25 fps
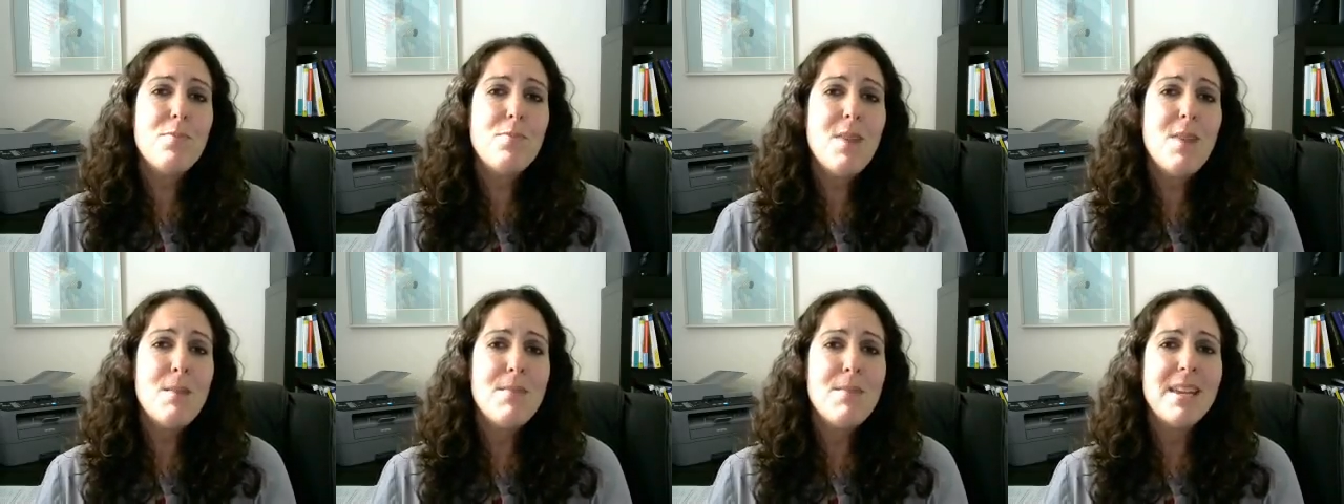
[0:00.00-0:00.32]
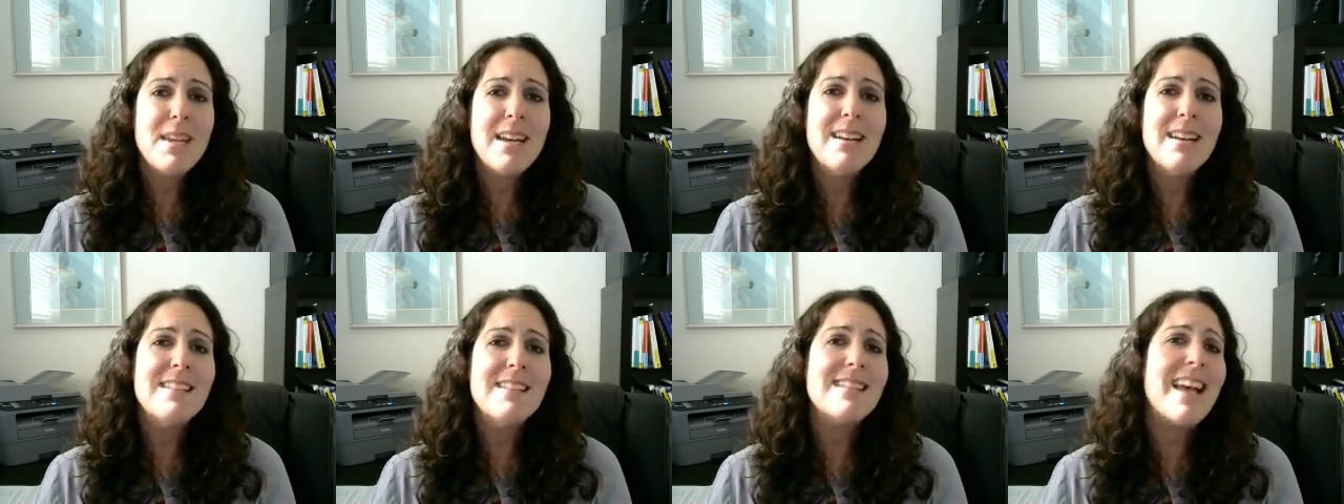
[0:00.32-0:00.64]

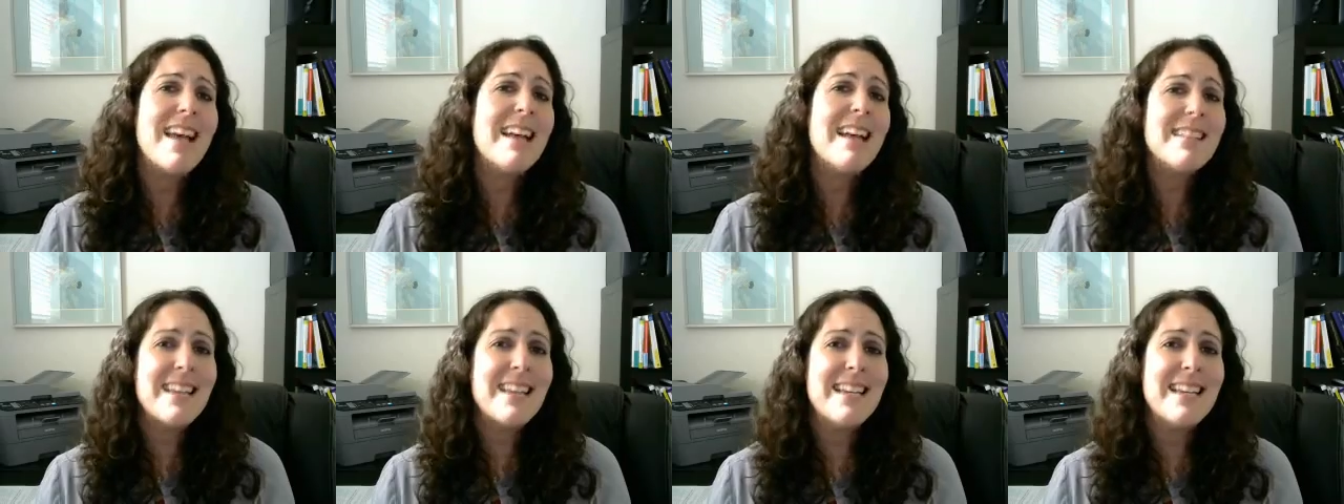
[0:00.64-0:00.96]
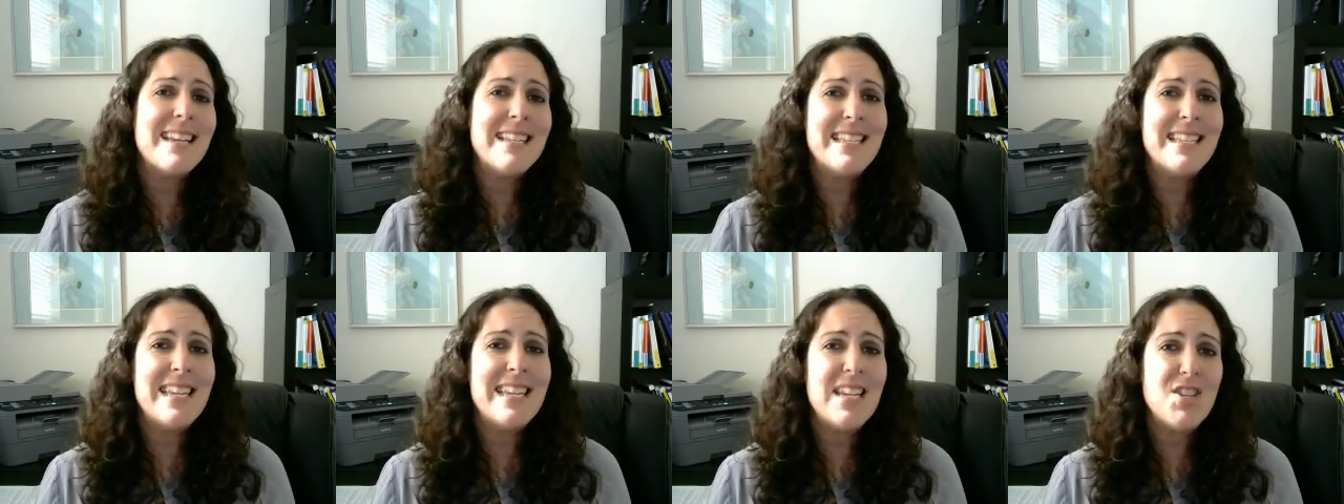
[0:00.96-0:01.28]
Because as I
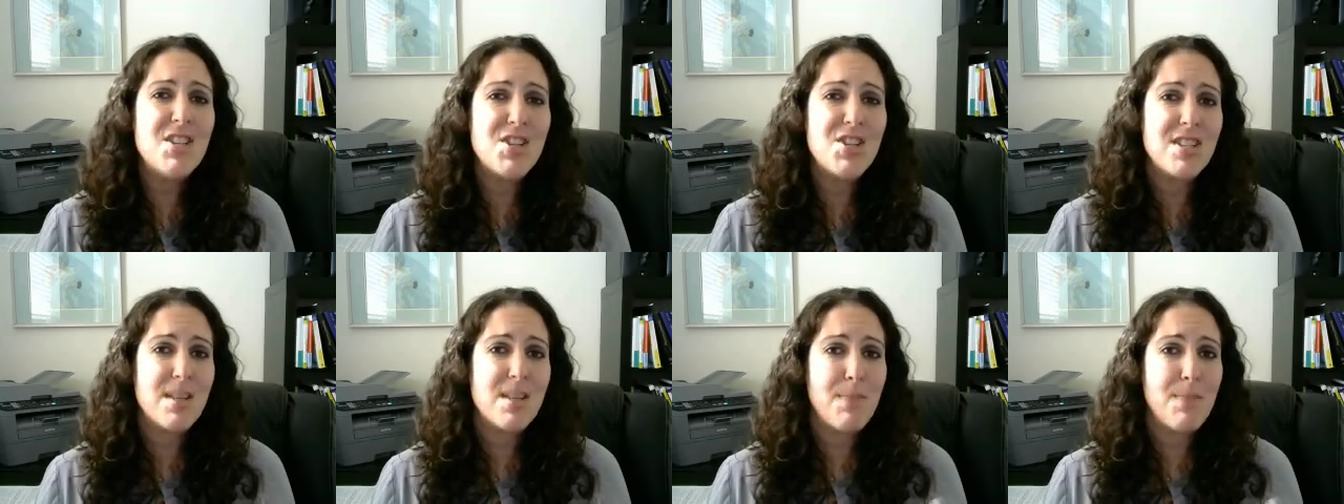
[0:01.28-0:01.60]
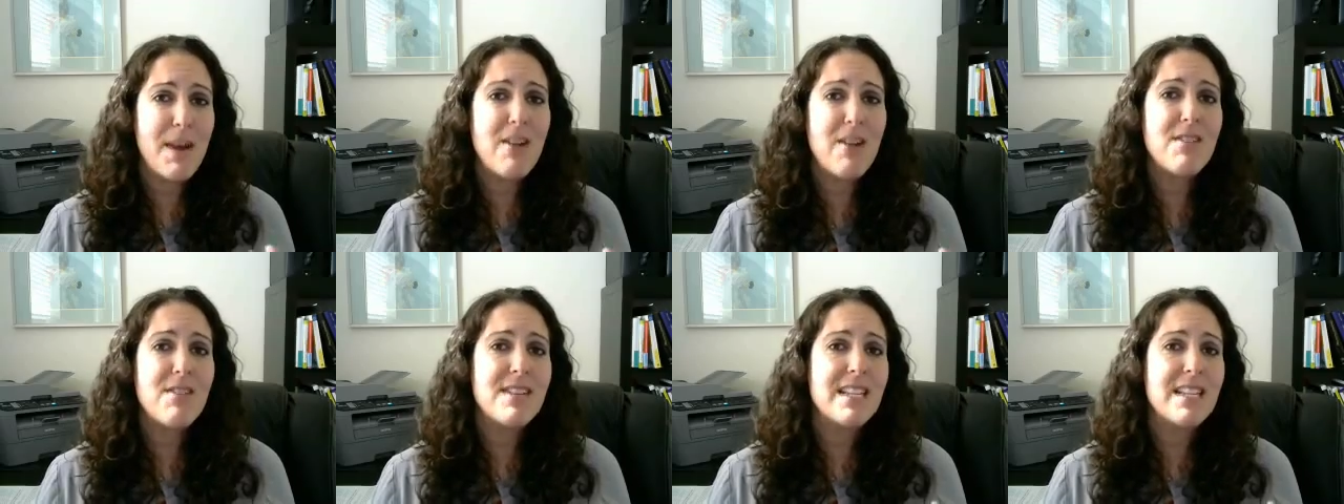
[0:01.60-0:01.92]
teach as a
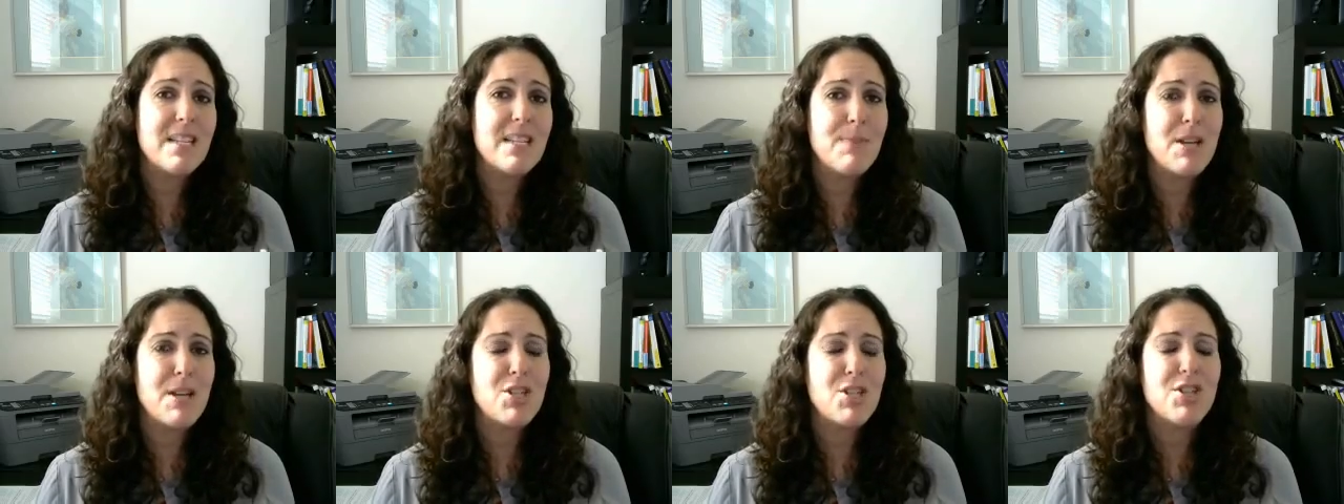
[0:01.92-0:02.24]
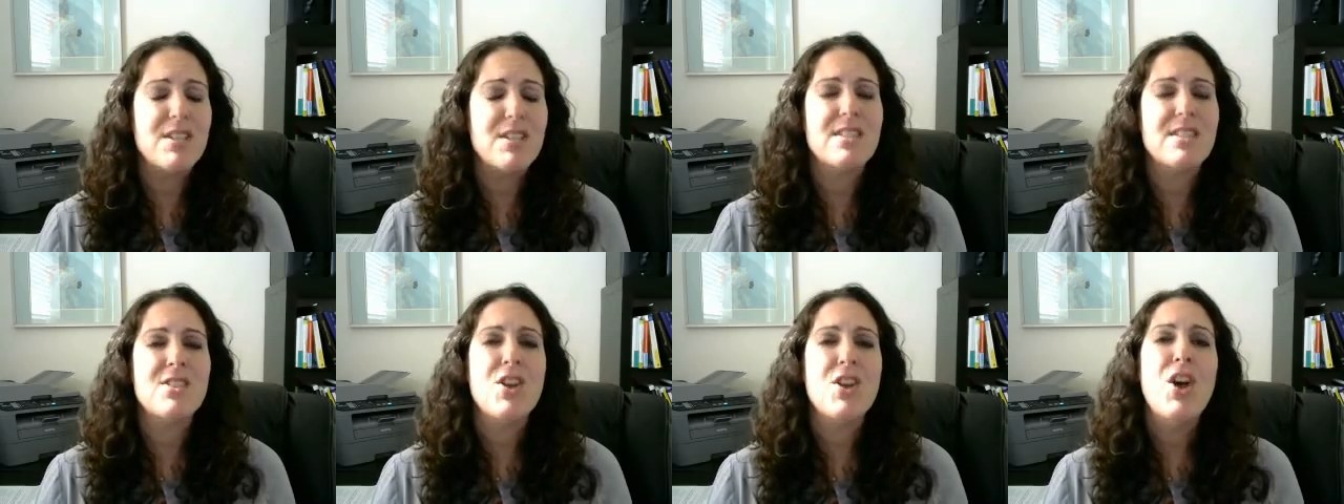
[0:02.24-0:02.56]
parenting
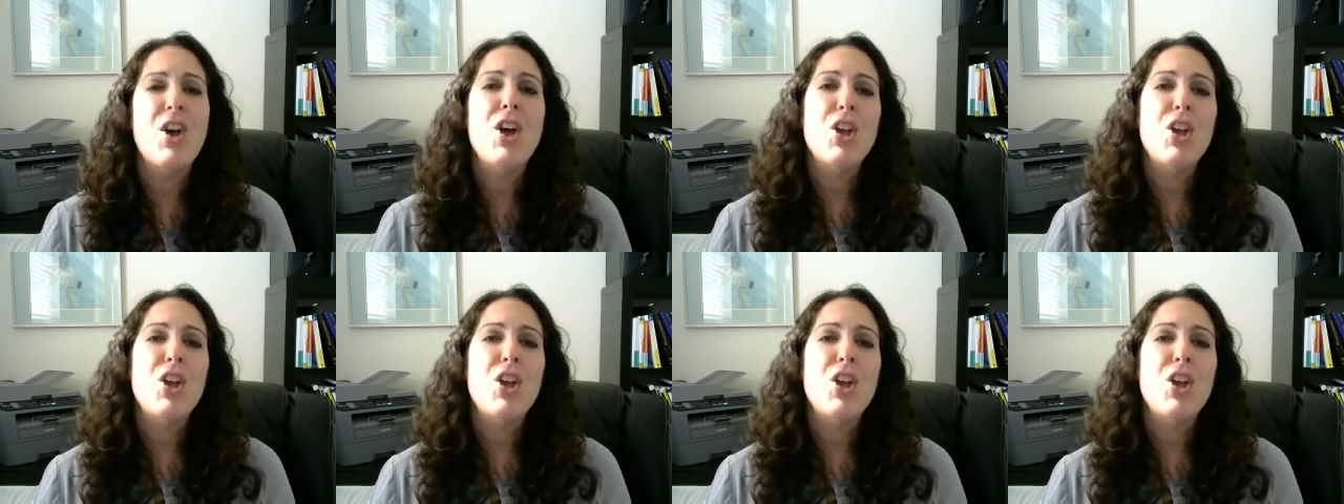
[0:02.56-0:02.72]
specialist,